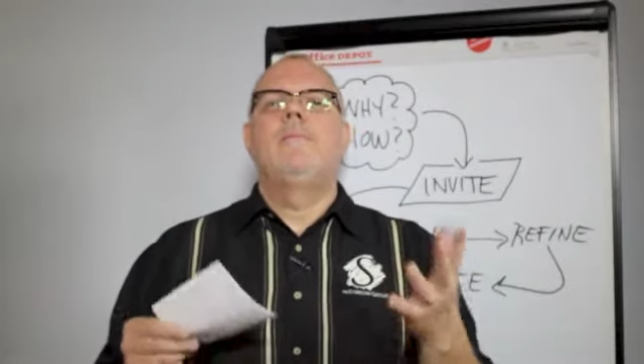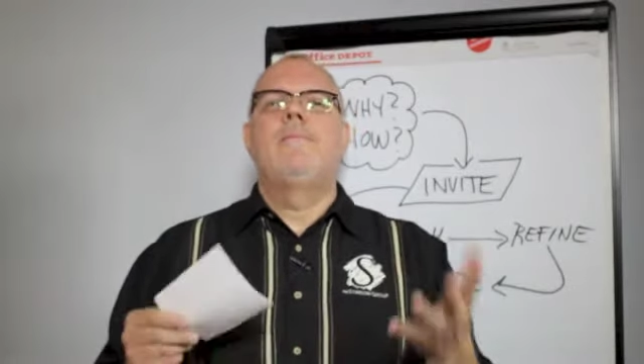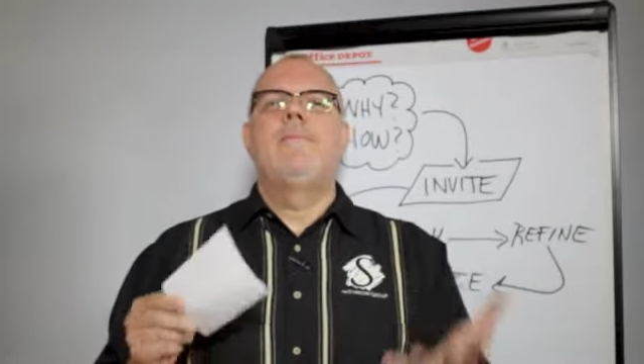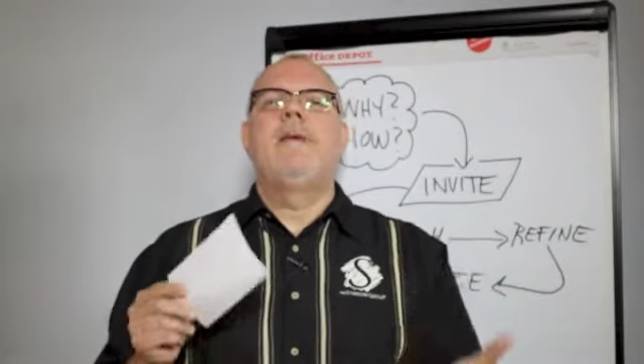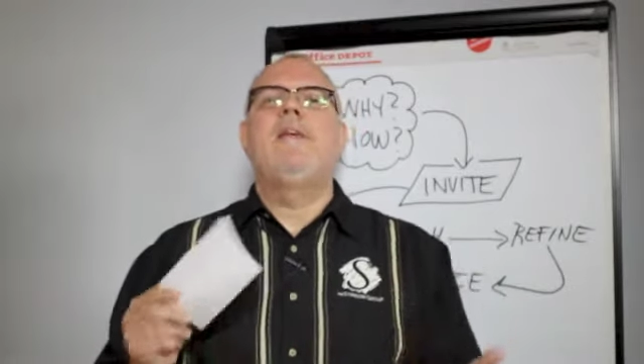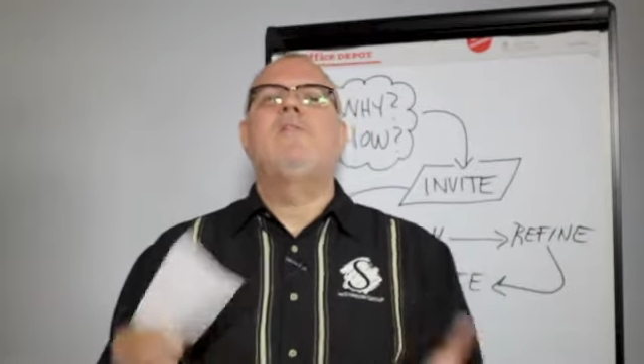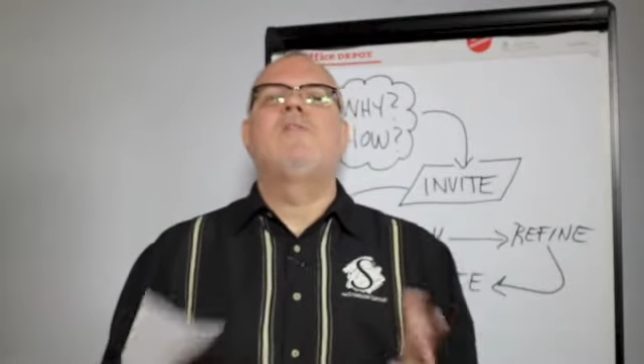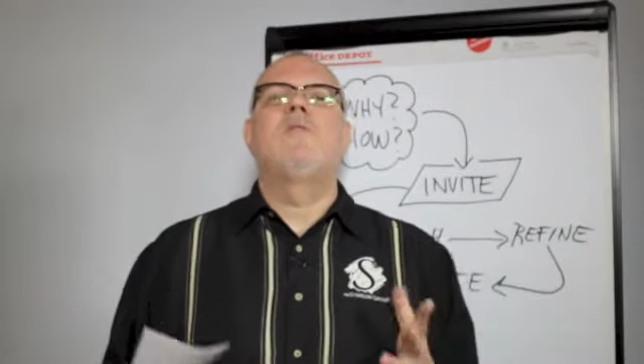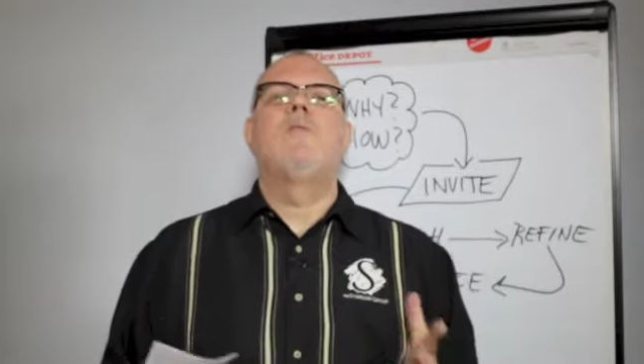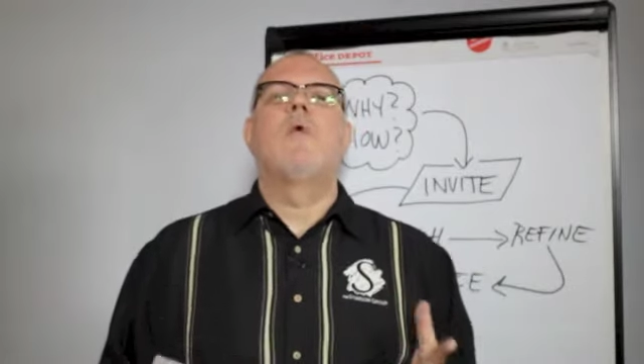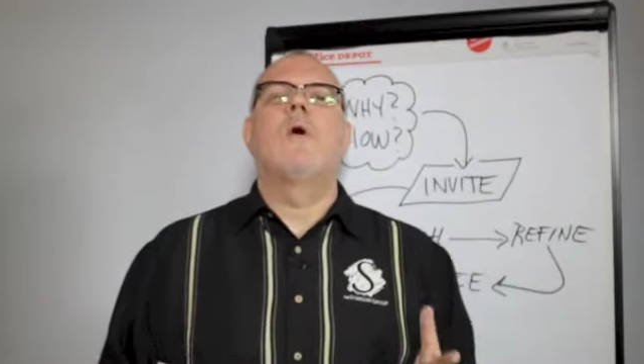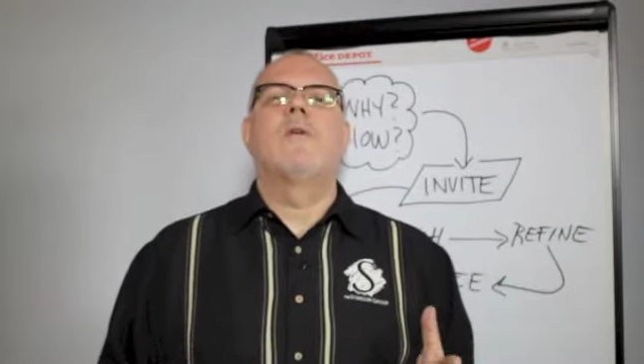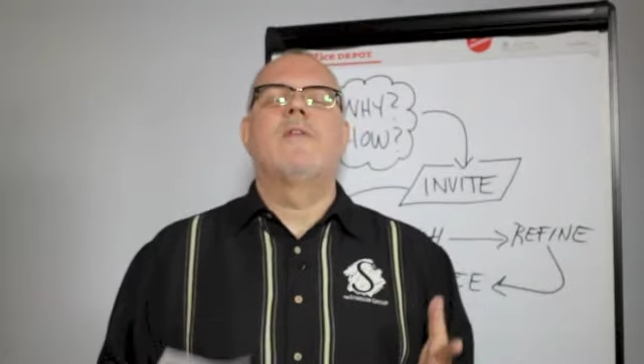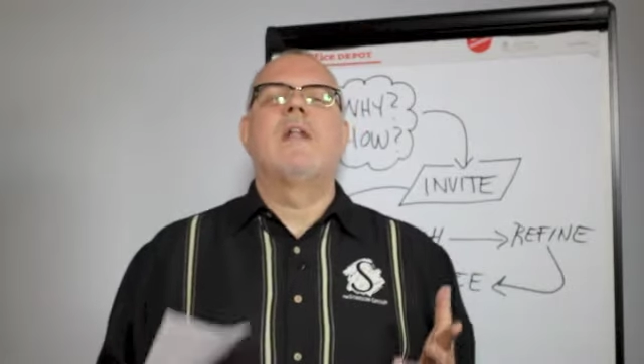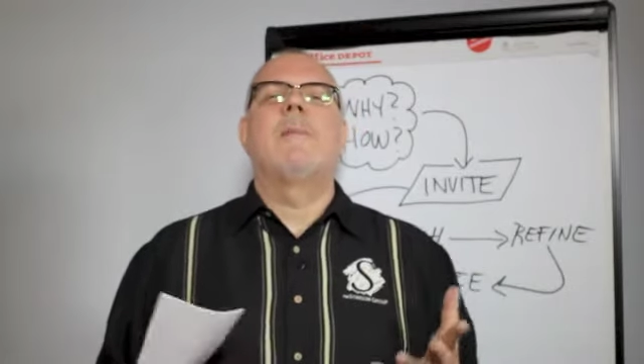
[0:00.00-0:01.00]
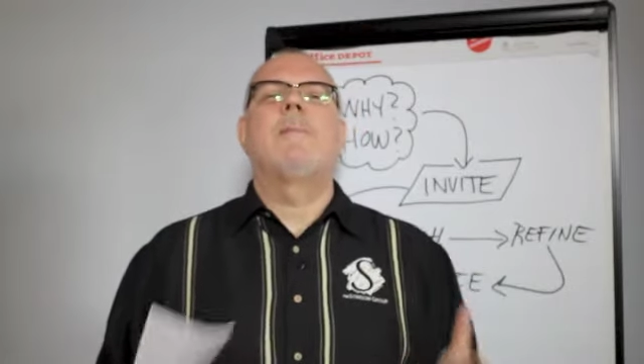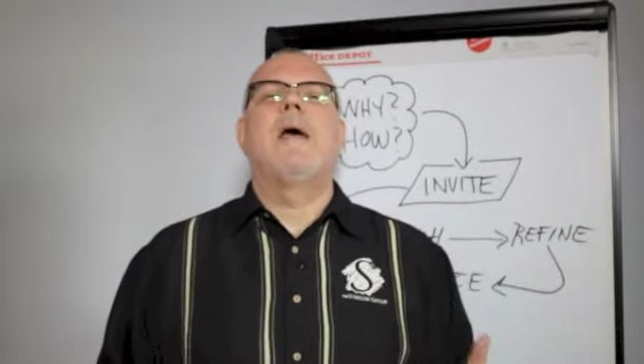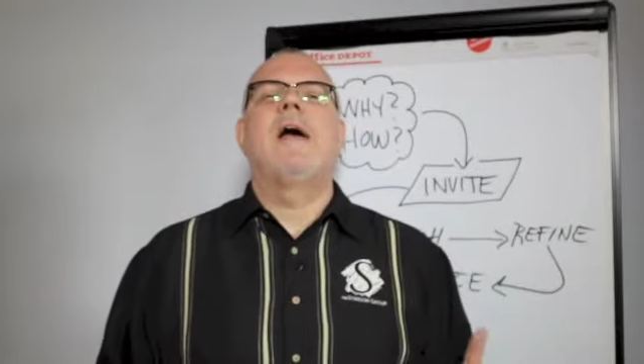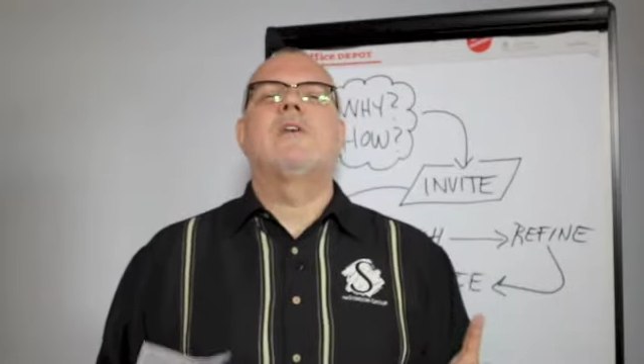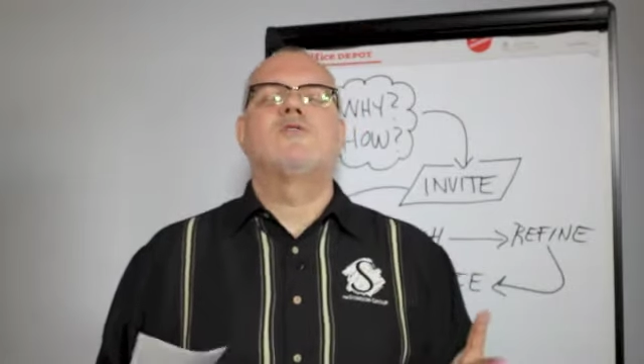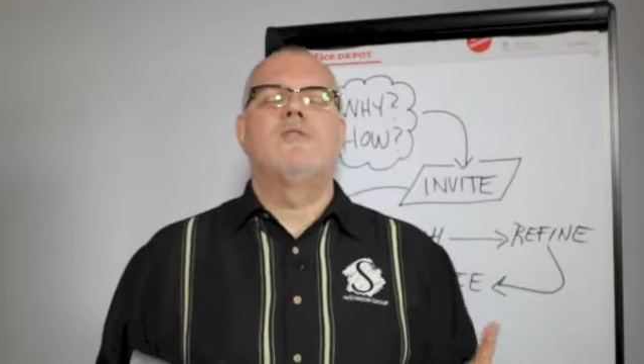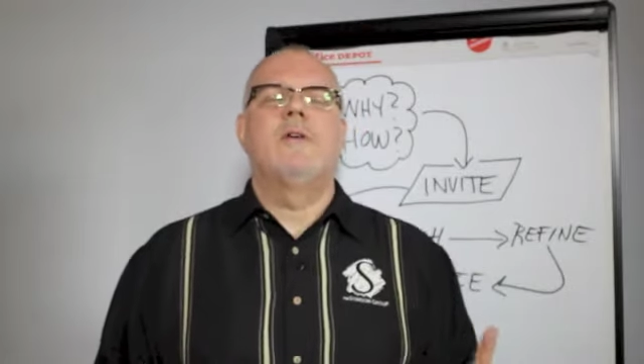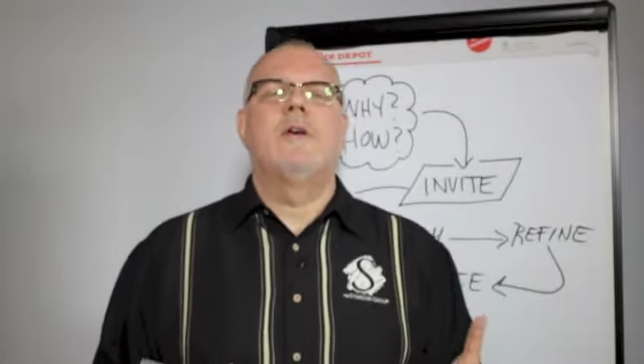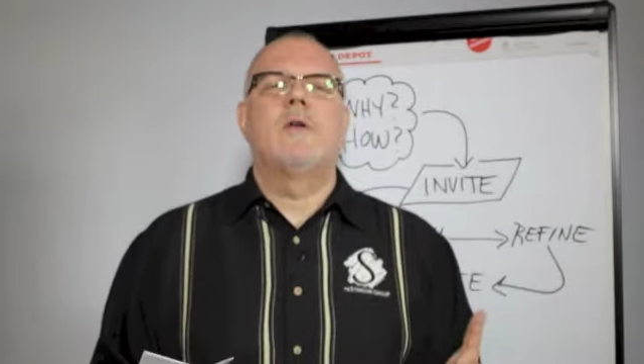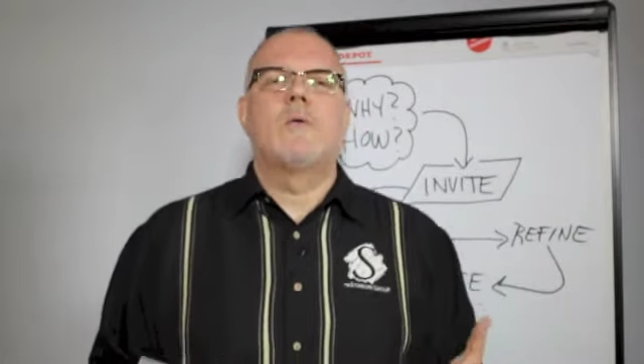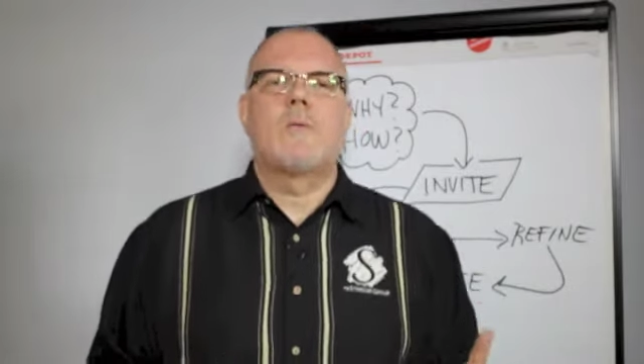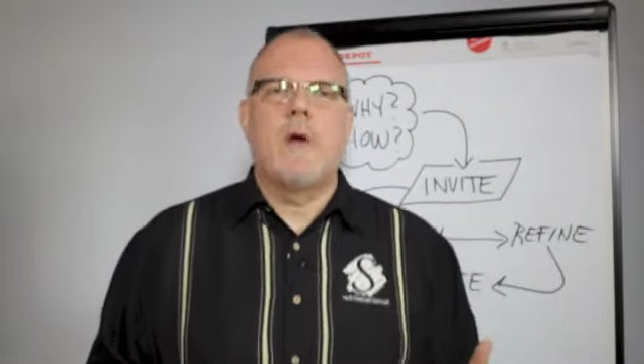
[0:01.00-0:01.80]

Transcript: piece of work that I'm actually going to